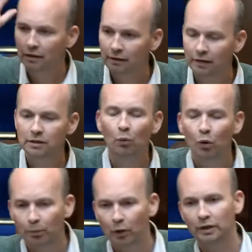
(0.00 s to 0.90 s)
the
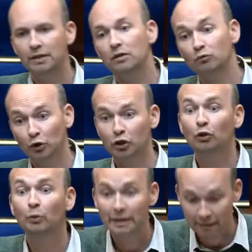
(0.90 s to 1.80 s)
anti-war protesters in Russia,
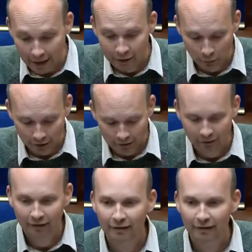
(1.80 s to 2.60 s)
who we stand with,